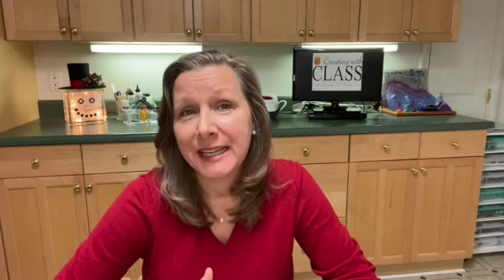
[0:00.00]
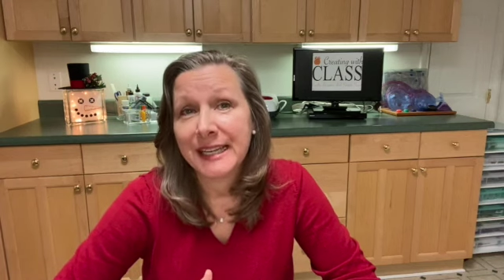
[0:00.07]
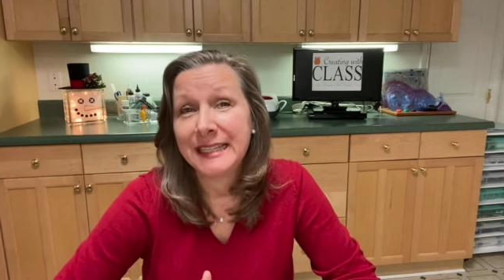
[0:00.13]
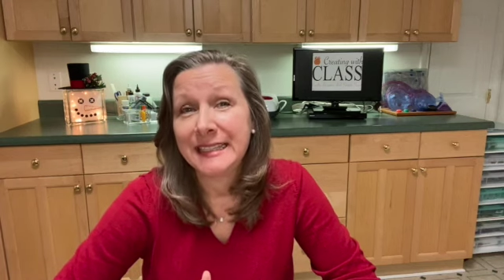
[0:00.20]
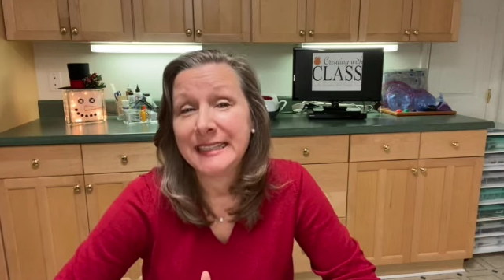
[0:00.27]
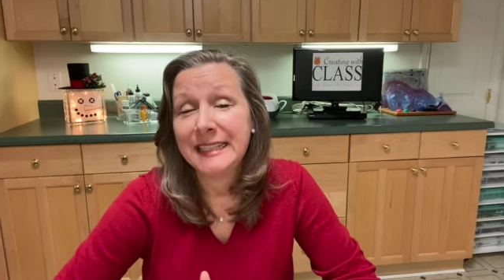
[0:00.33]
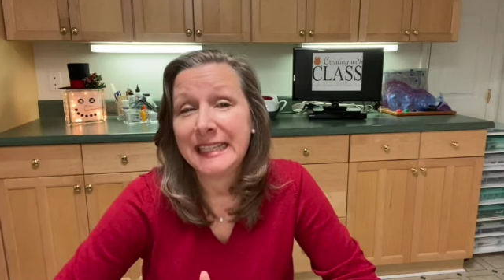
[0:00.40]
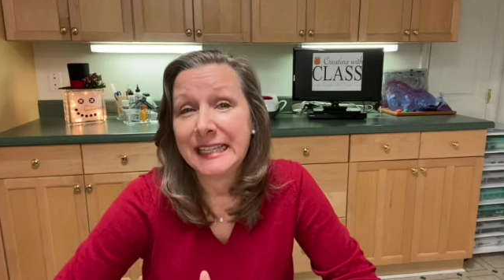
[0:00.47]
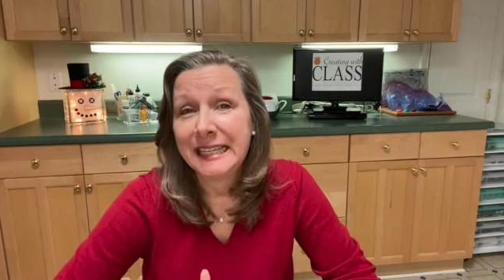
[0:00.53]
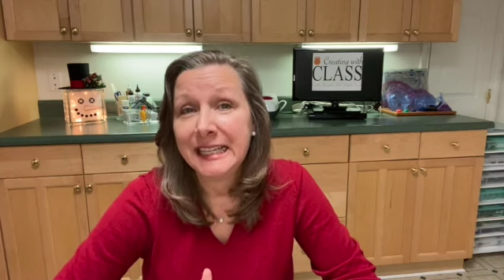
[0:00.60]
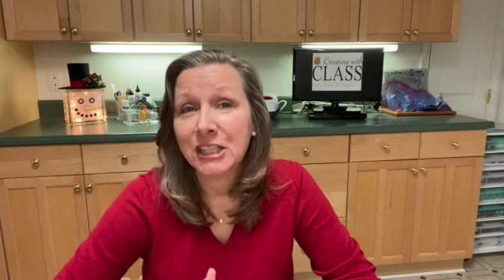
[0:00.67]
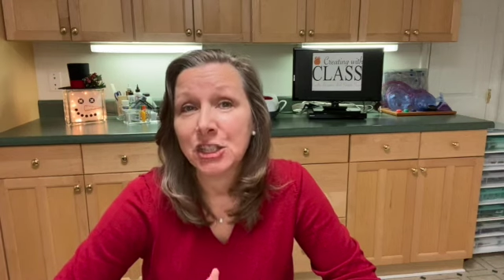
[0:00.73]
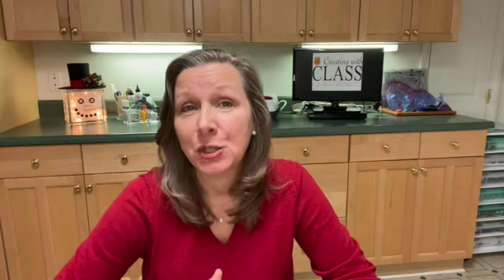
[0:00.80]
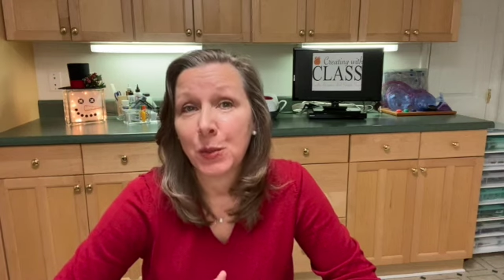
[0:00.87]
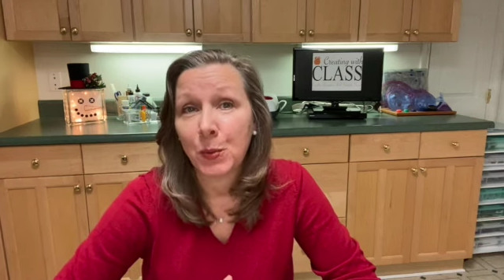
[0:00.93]
is
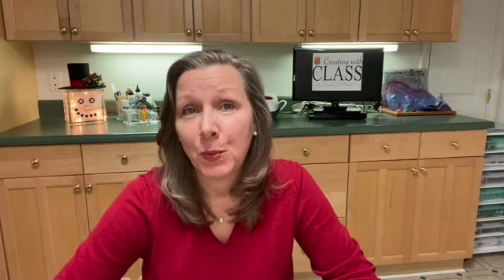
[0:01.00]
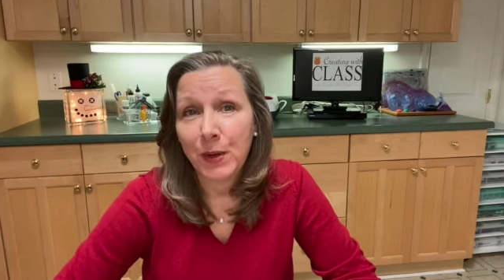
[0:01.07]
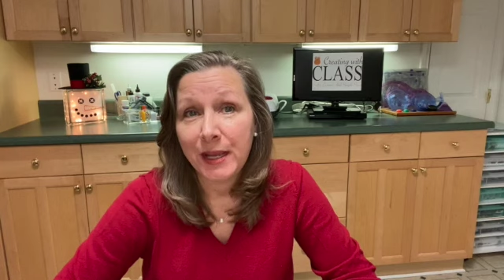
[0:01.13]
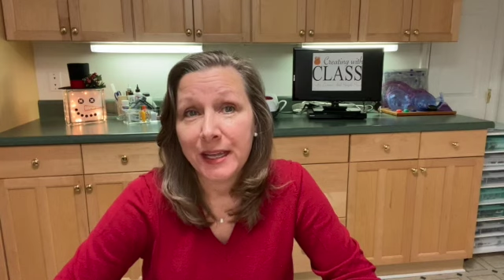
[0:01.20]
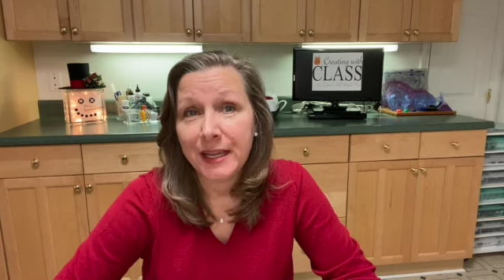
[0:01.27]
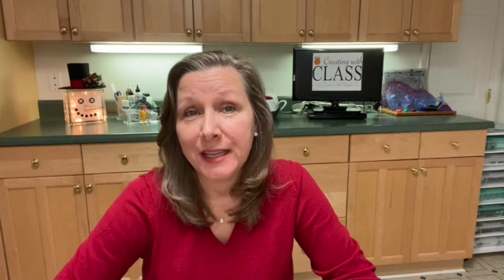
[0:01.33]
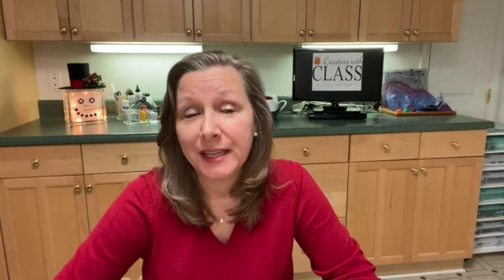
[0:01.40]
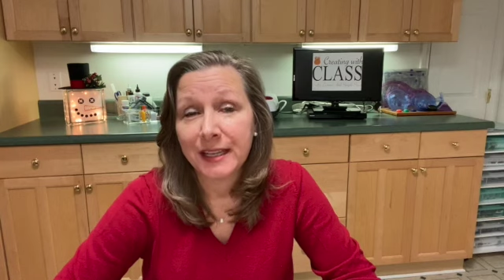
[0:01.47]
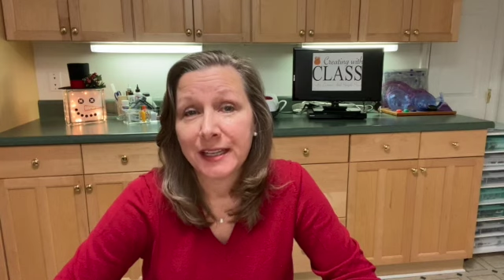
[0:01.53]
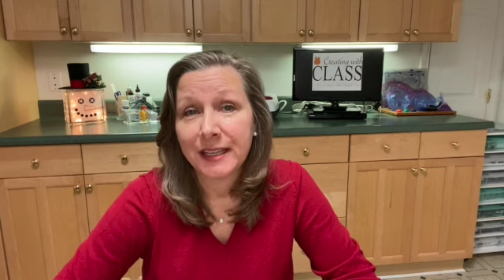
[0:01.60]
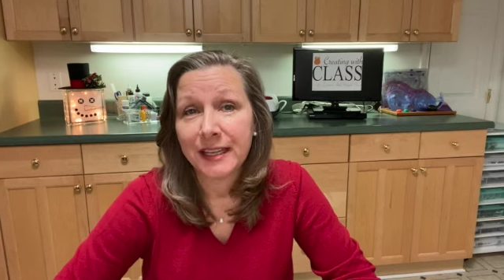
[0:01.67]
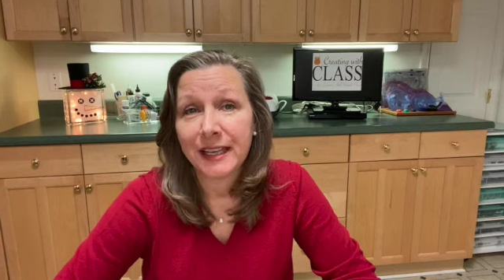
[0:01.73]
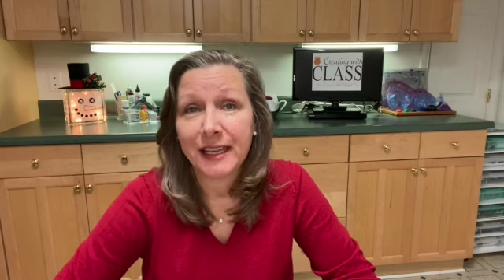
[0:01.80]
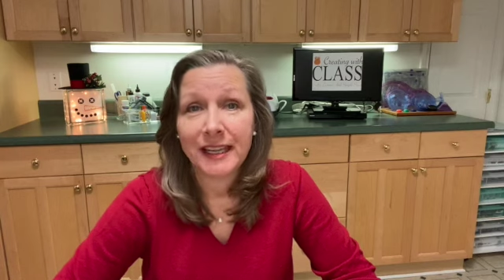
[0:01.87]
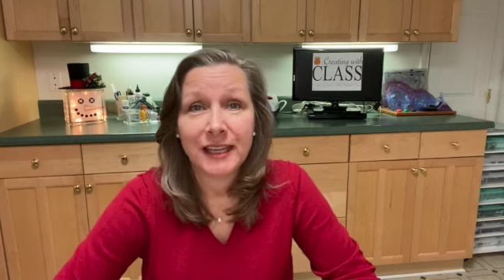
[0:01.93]
each week
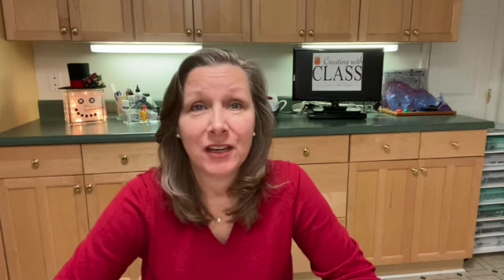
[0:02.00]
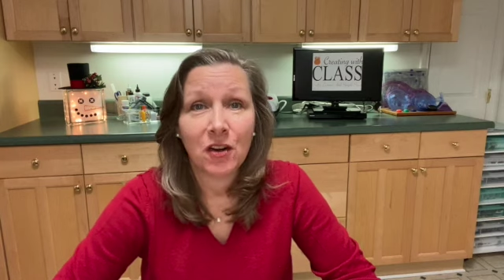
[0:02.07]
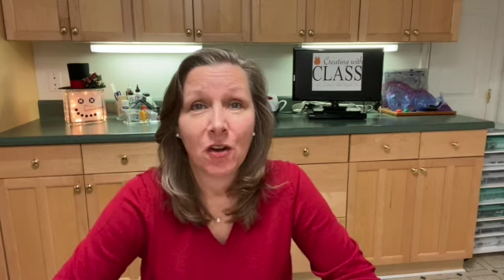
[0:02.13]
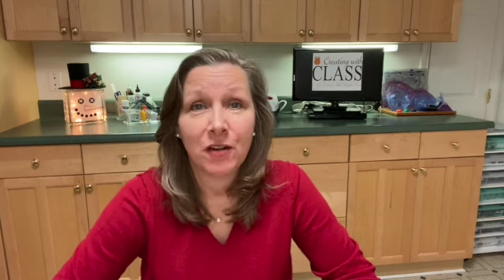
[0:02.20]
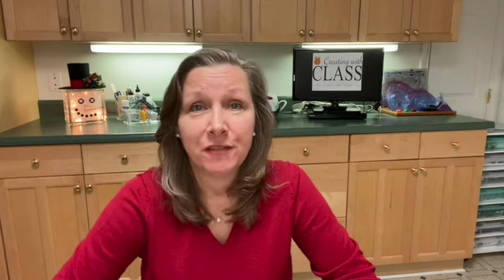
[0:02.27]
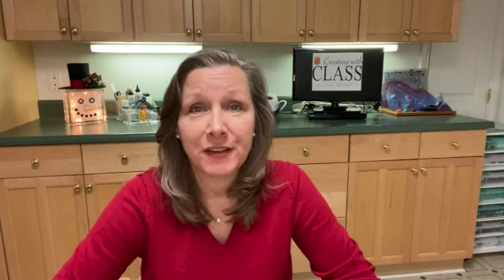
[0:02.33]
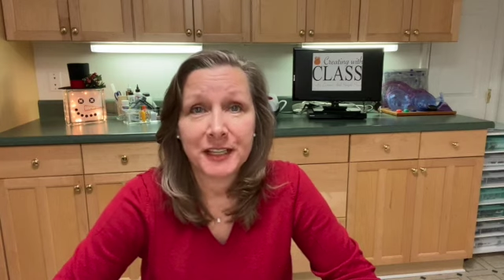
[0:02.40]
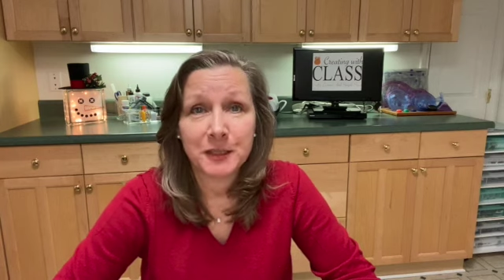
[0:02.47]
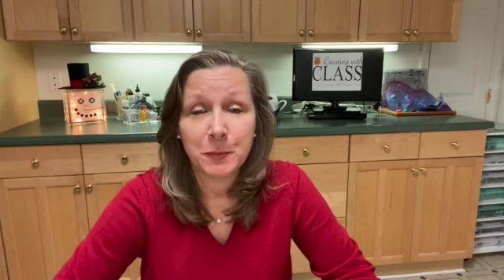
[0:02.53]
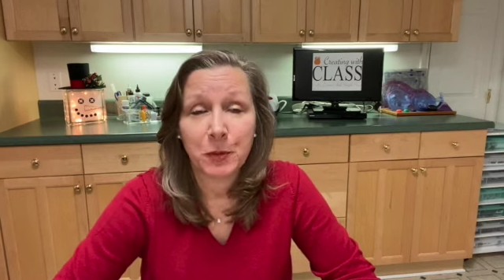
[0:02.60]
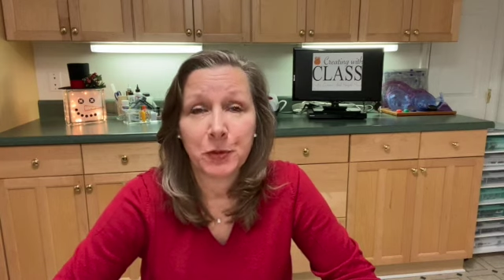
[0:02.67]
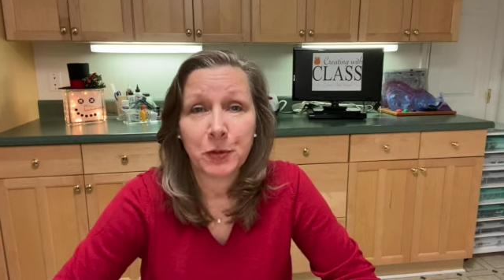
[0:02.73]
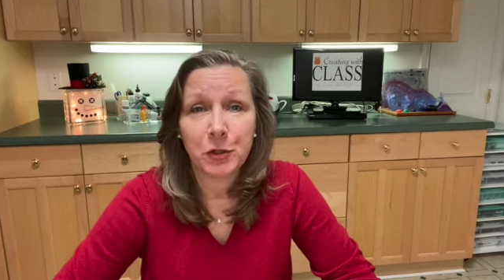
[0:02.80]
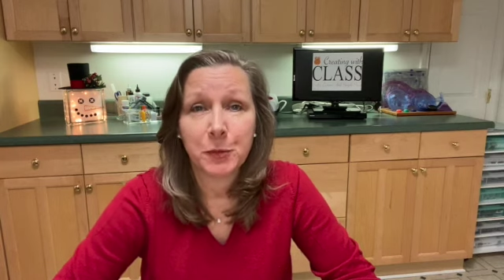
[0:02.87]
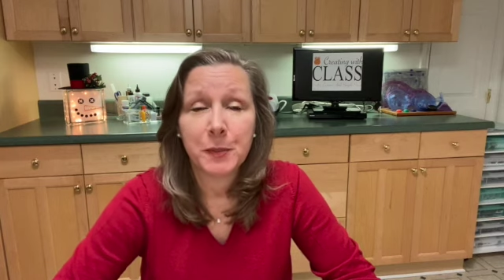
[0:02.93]
in our
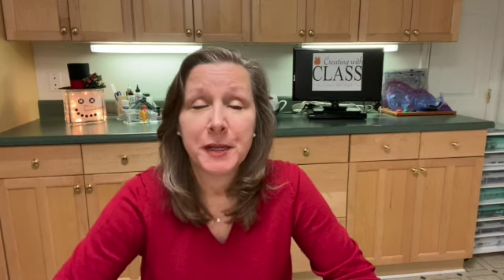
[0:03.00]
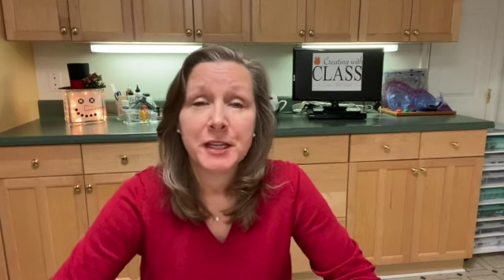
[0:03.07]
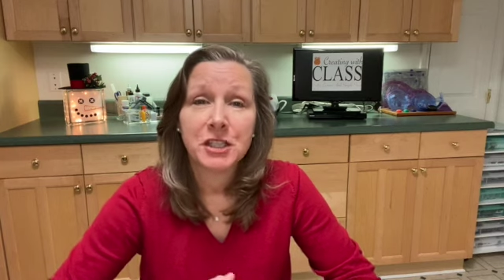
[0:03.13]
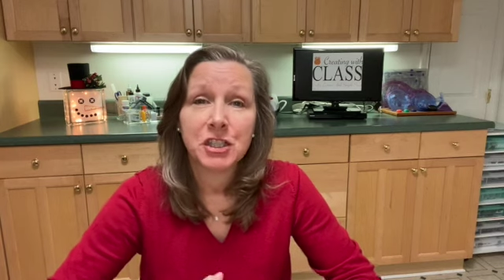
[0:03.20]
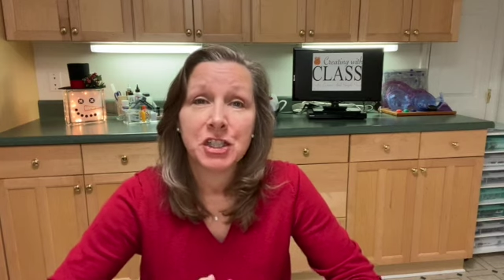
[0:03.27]
Facebook group,